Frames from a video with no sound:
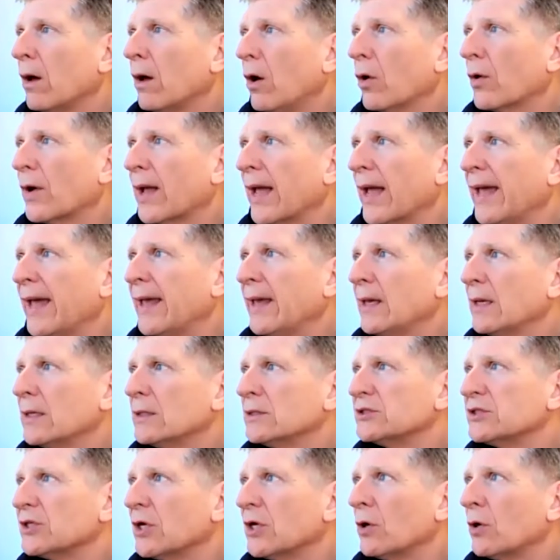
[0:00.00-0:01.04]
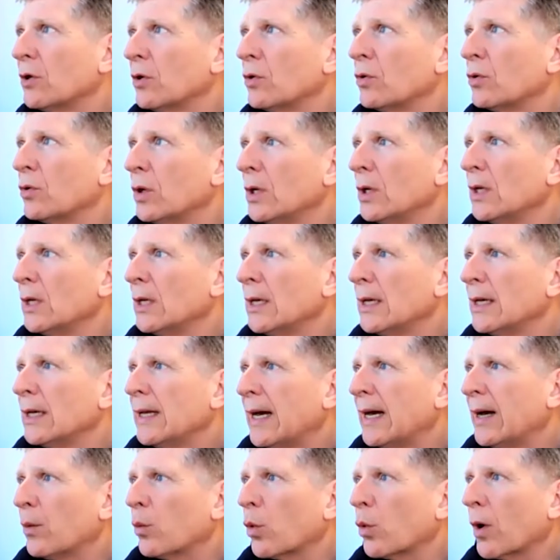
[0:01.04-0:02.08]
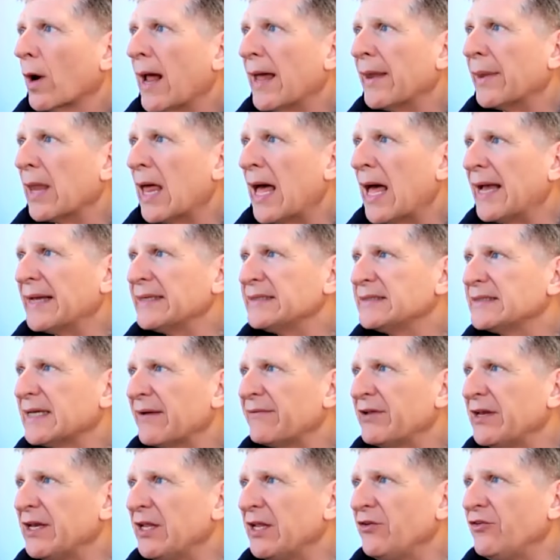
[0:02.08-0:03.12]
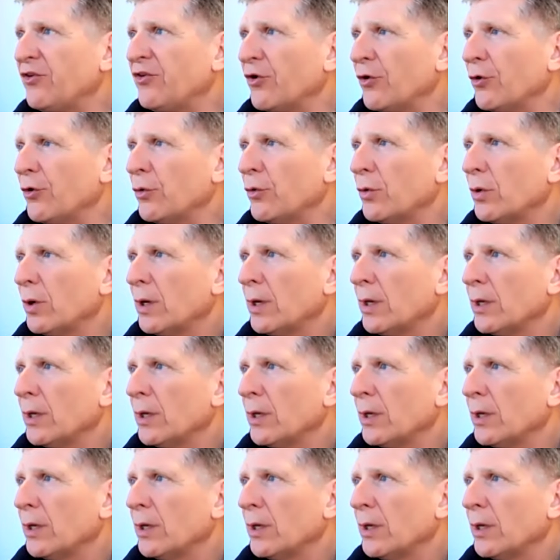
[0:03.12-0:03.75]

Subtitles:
Okay. So we're on line 72. You